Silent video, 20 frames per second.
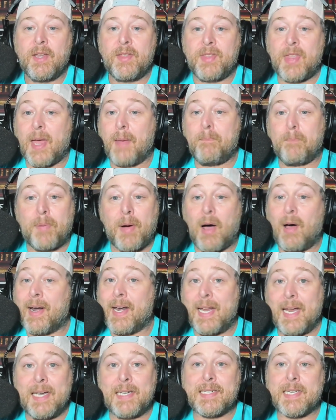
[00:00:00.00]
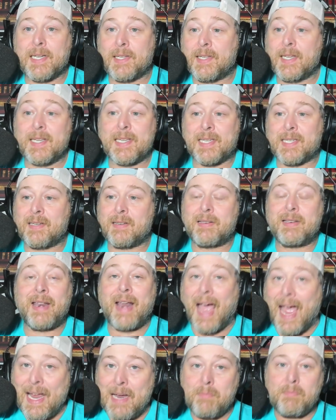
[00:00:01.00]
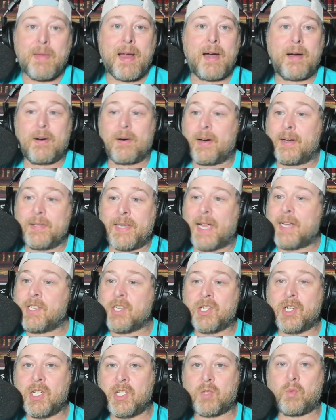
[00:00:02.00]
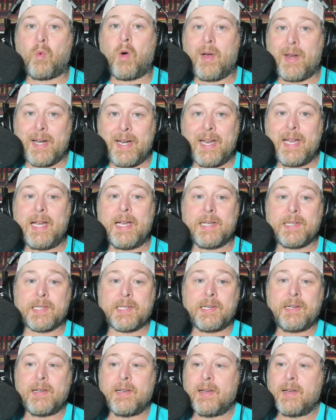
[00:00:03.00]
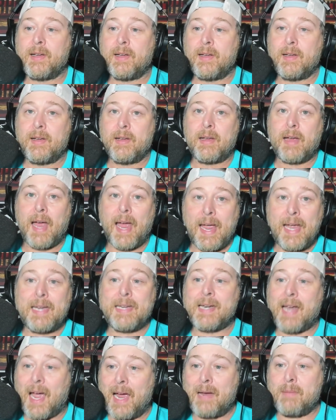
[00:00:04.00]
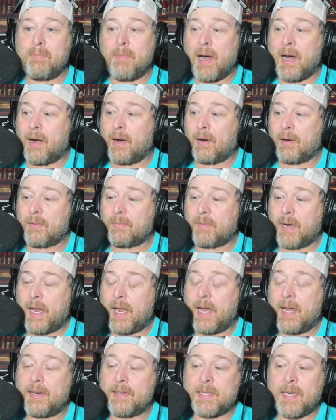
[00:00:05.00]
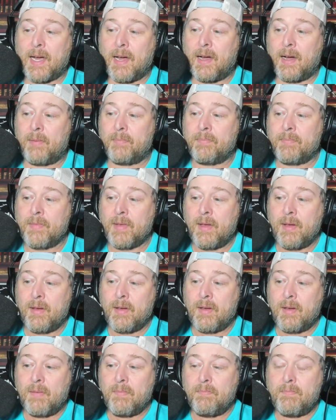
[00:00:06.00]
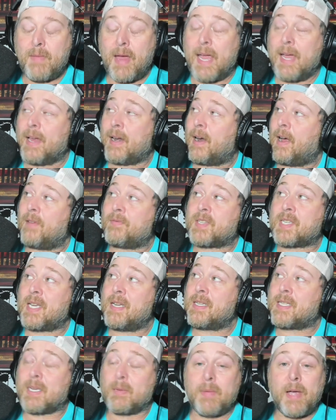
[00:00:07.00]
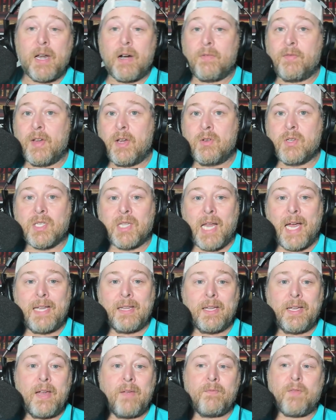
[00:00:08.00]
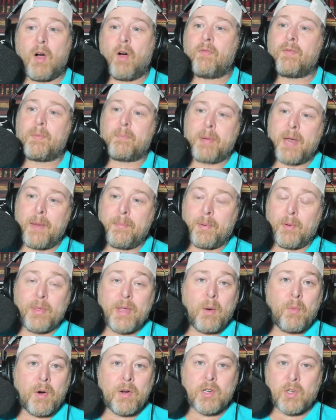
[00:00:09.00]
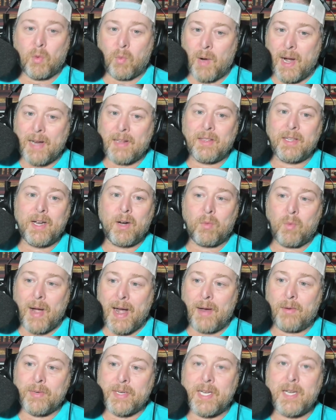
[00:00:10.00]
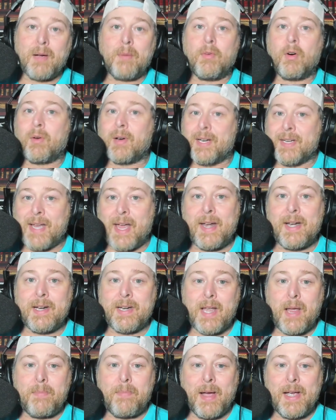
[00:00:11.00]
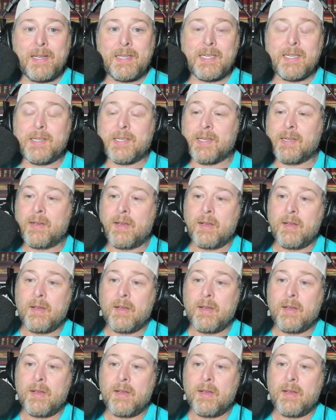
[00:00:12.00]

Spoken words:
that bought into this nightmare. And that's just what it is. A nightmare. And, man, I've seen some interviews lately involving people that were directly around him on a day-to-day basis.